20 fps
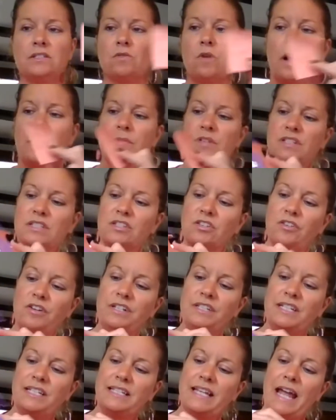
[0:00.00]
so I'm just
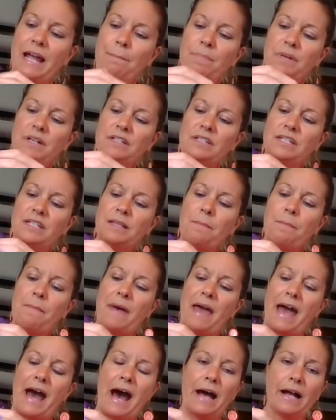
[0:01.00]
going to tape it to the
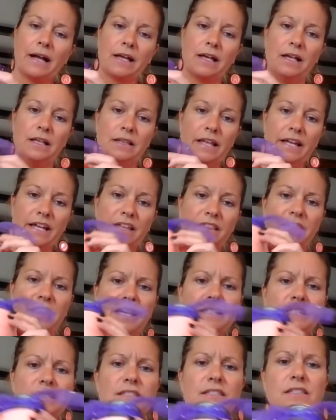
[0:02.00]
back like
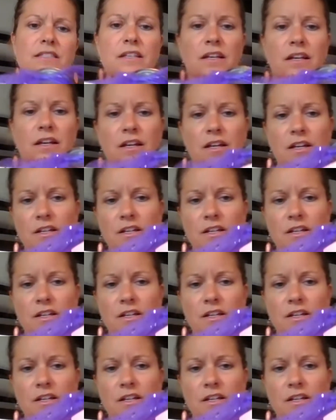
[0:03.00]
this.